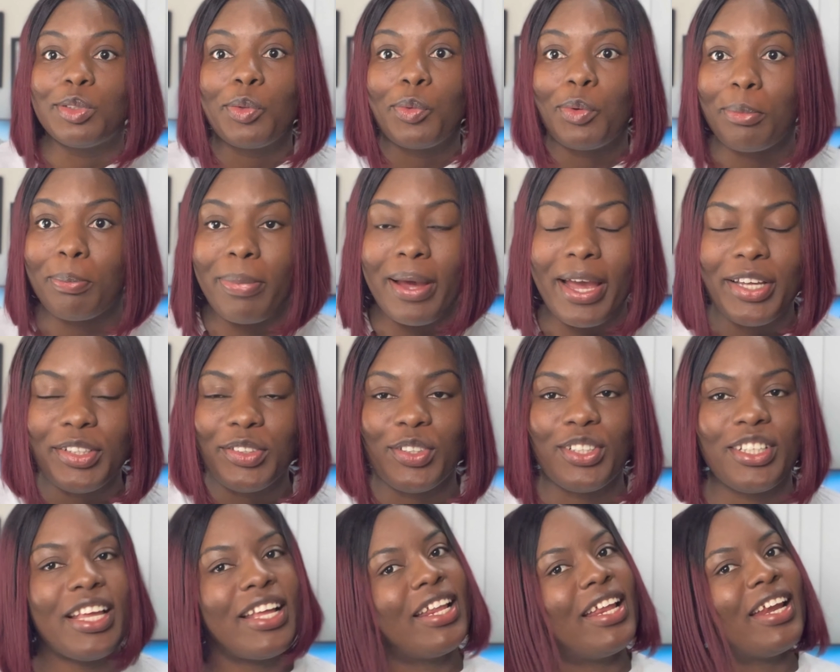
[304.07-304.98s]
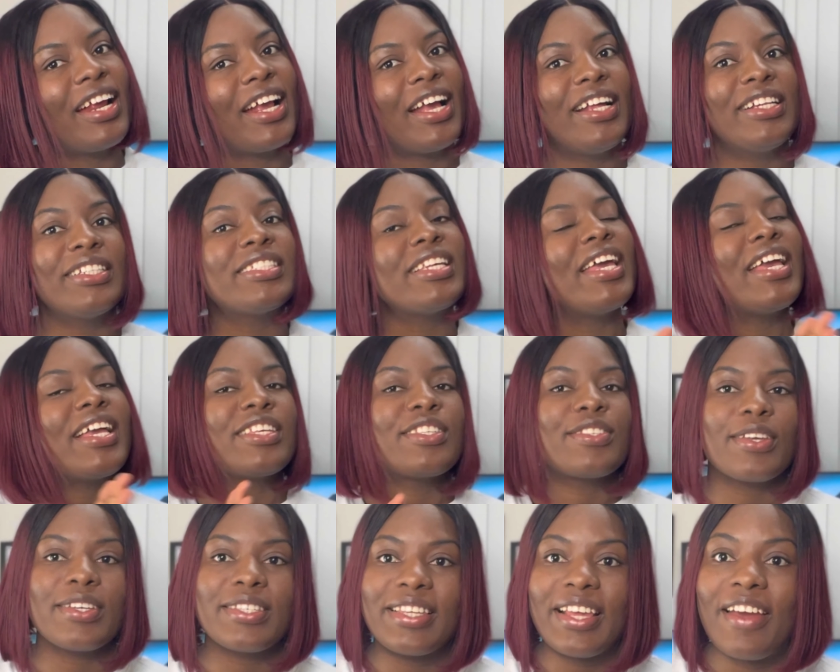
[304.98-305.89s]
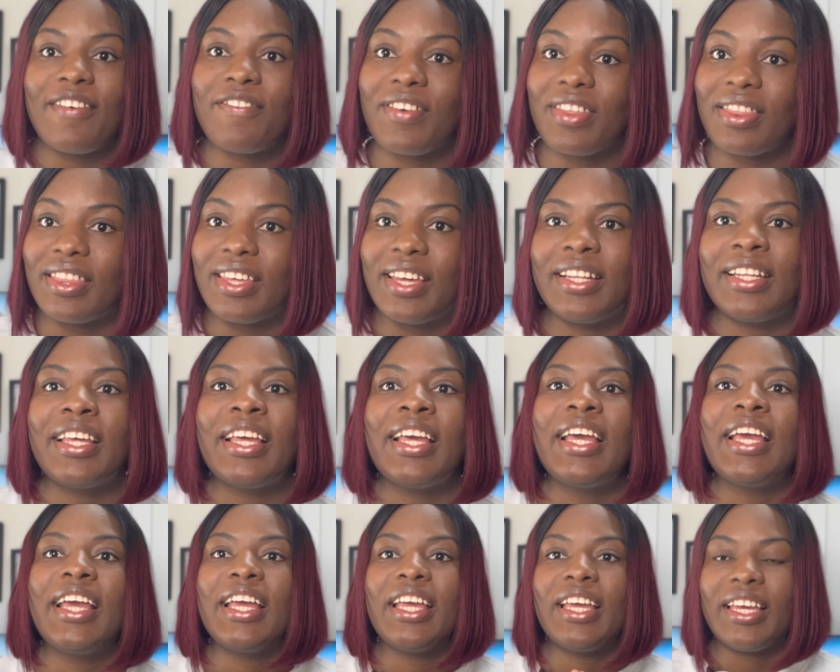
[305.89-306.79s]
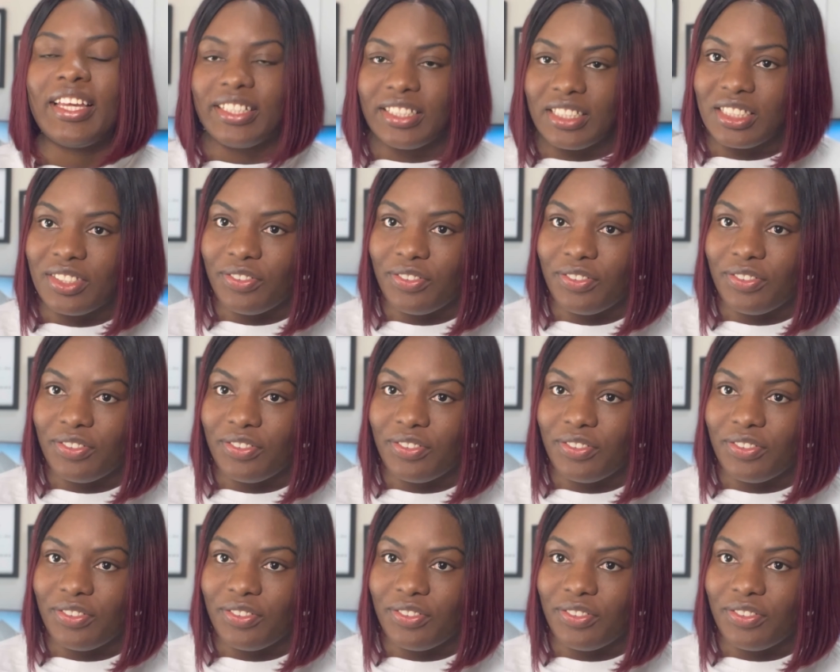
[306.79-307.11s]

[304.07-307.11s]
with Python, and I can't exhaust everything in this